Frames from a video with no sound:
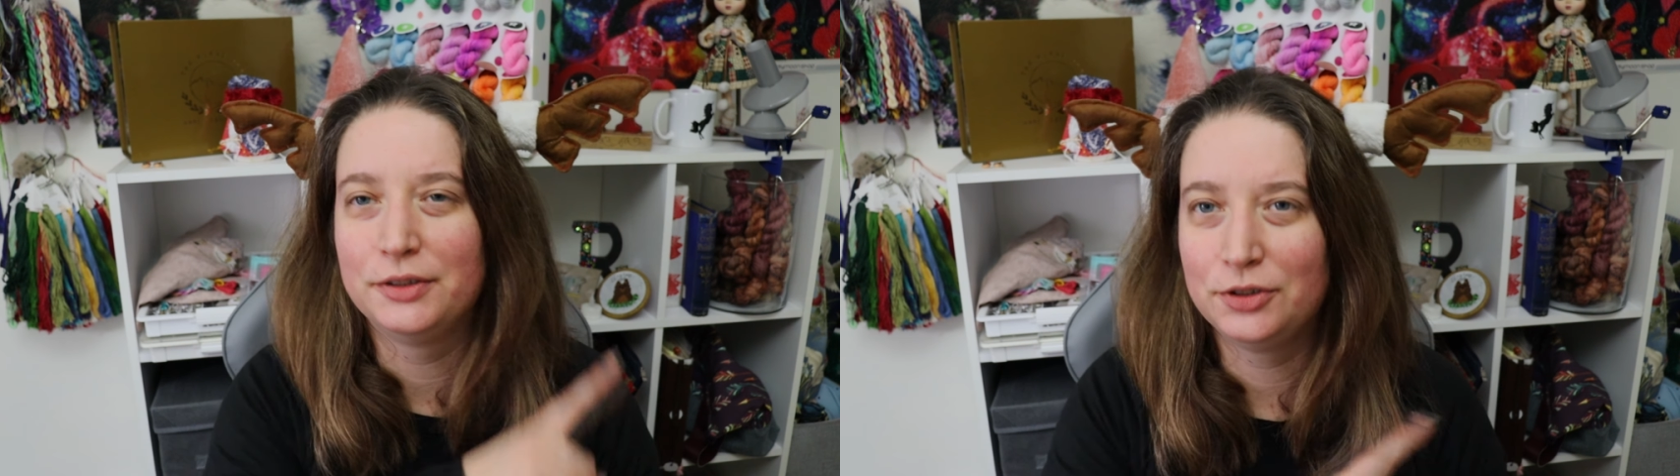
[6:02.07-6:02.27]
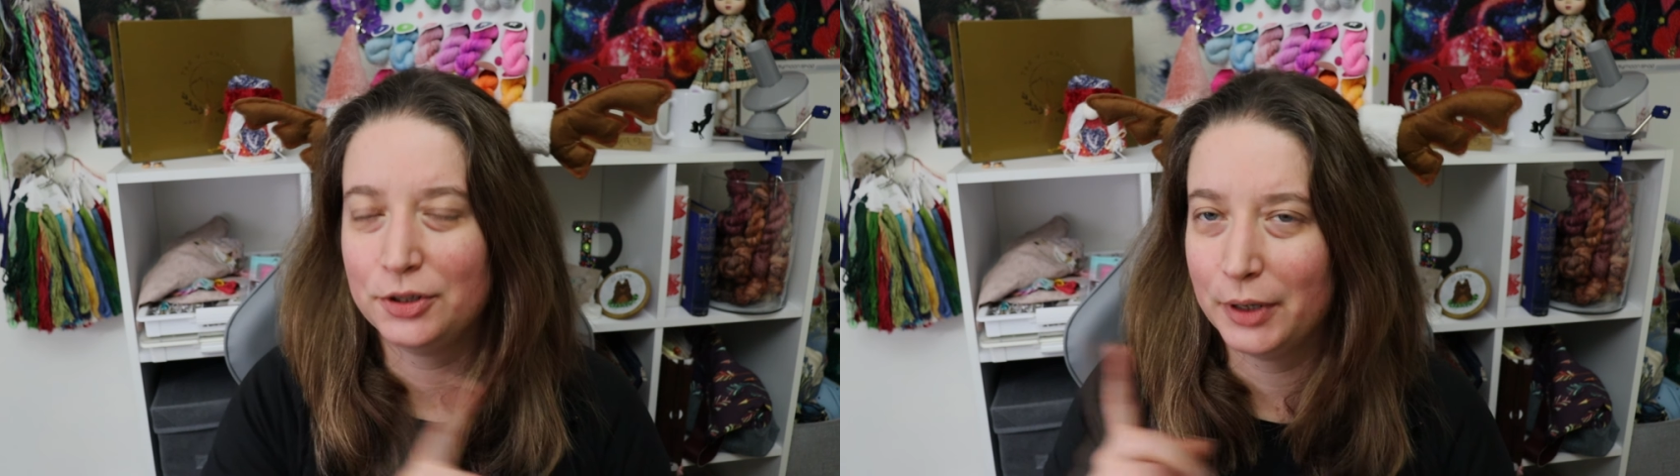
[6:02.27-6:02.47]

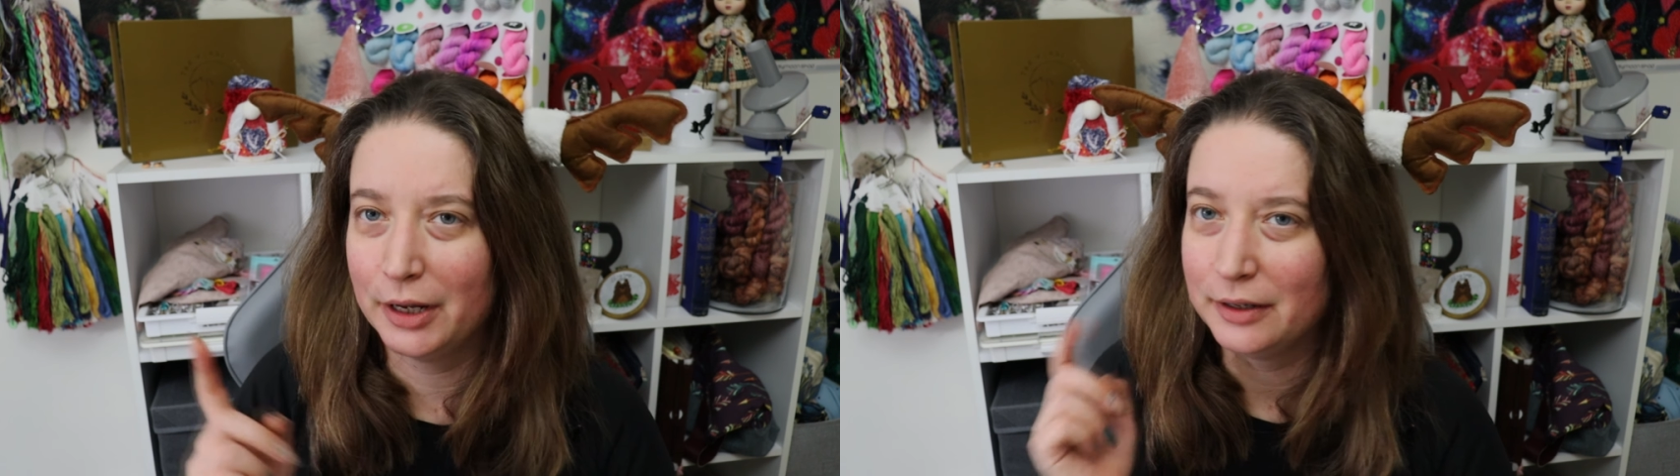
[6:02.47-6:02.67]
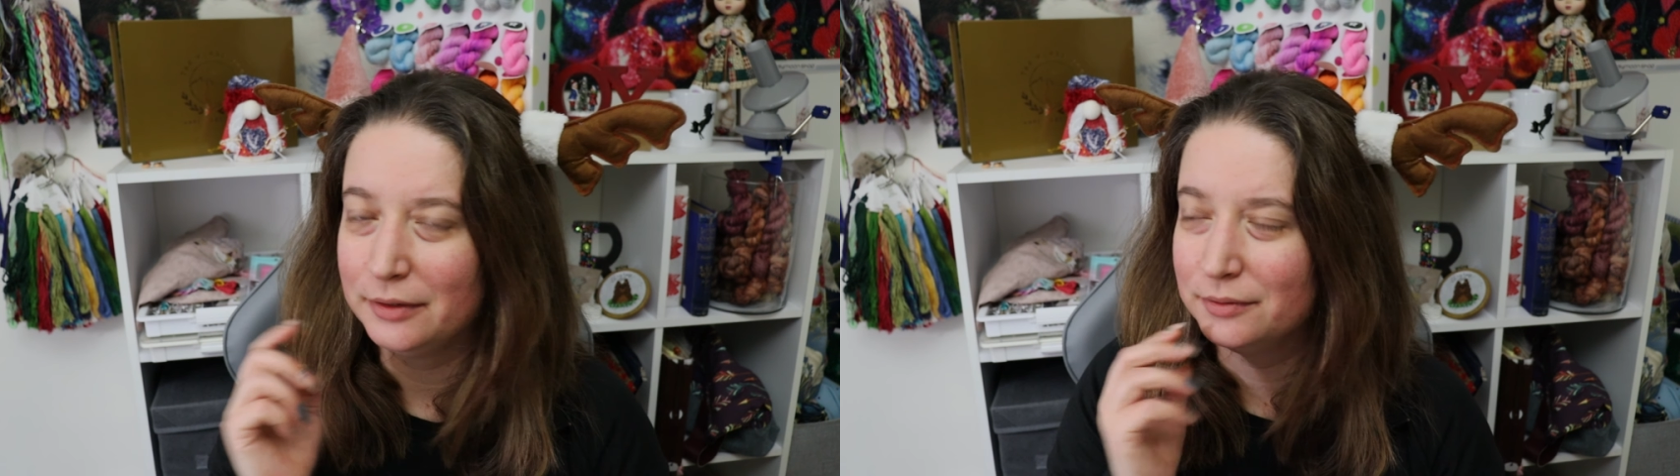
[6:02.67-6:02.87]
chewing
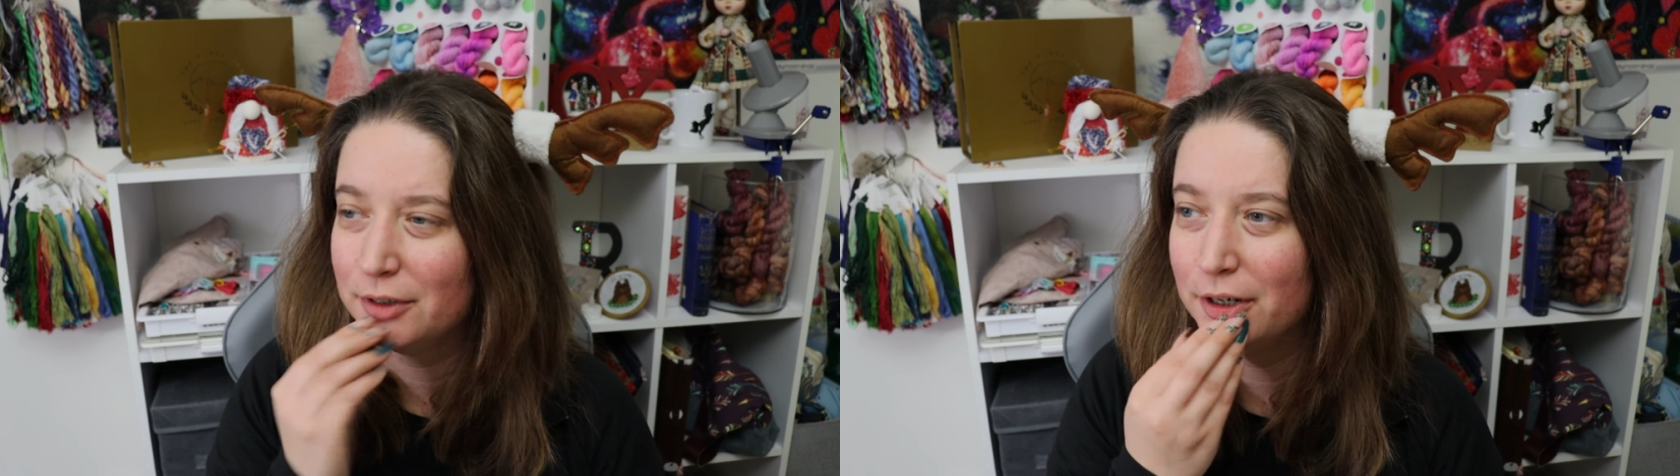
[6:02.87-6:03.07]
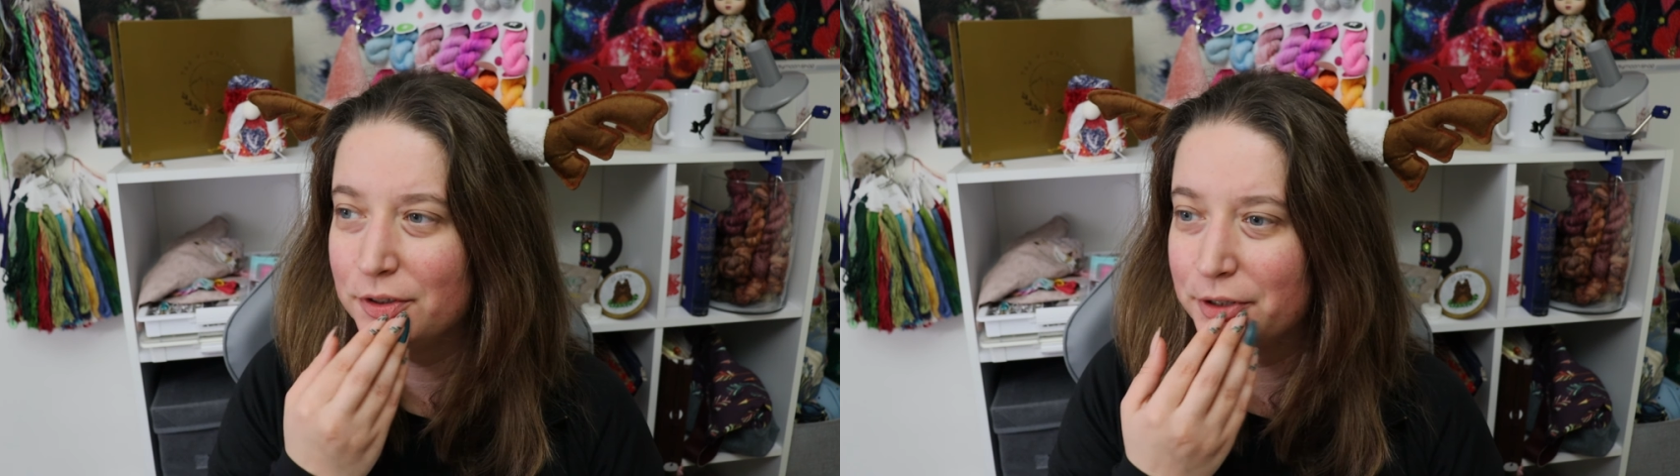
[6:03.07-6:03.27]
on
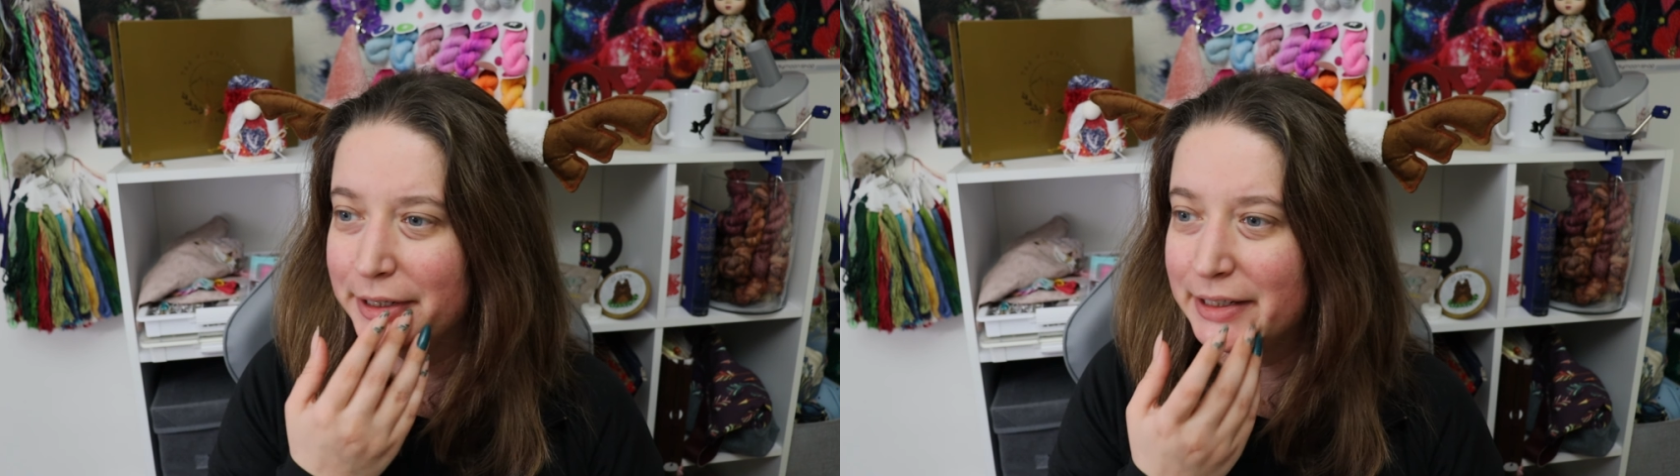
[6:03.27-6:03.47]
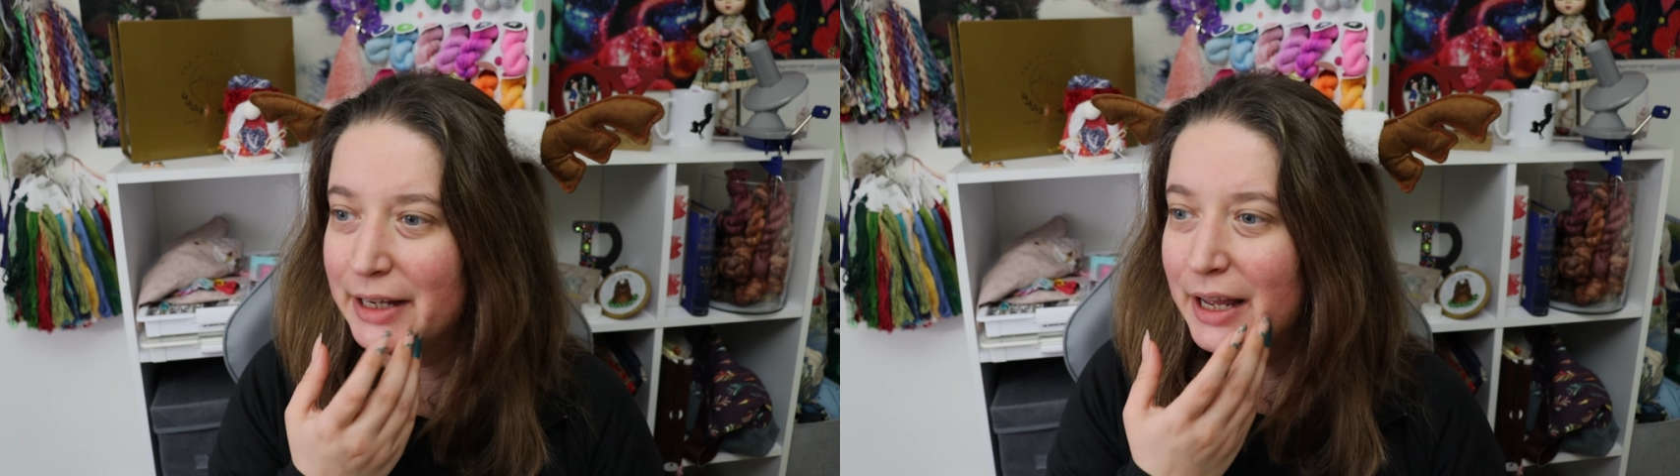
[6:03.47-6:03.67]
her treat.